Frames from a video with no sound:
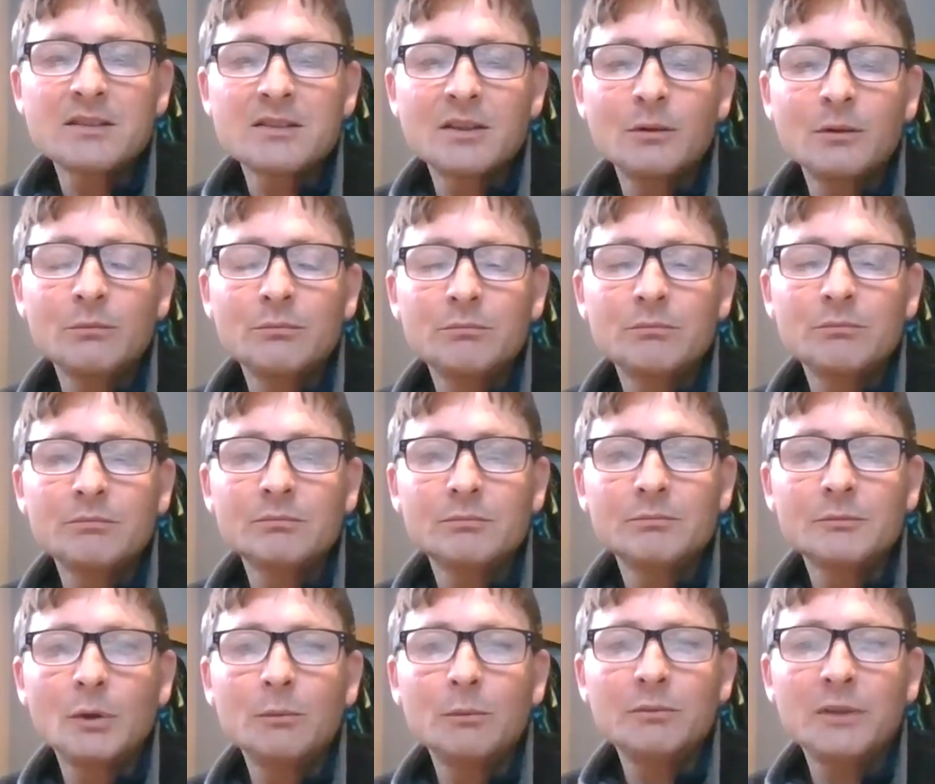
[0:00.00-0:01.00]
So
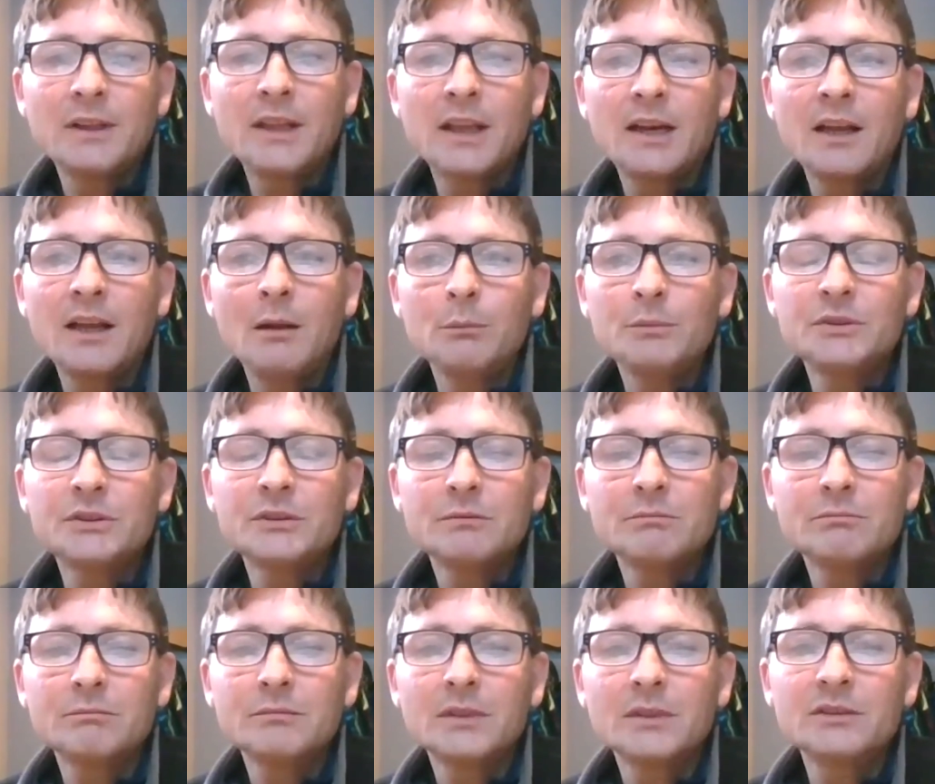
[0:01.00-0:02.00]
hopefully that helps
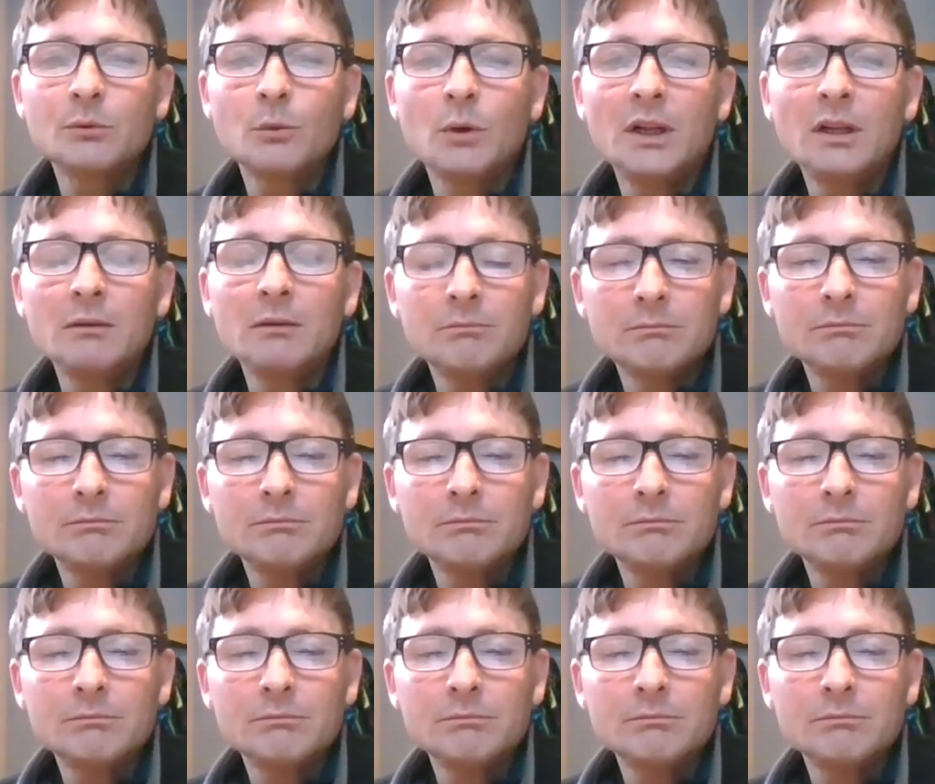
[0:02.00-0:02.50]
as well.